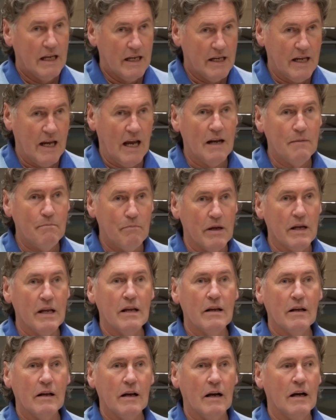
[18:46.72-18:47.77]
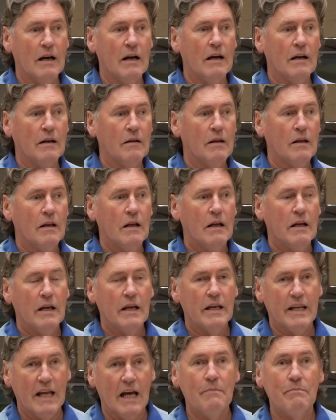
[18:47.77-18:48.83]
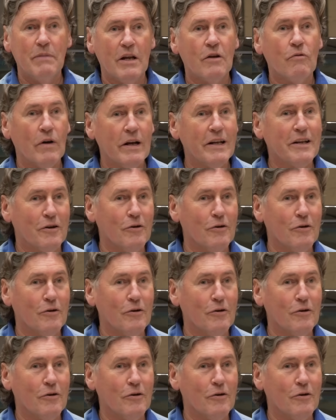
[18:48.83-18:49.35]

can be quite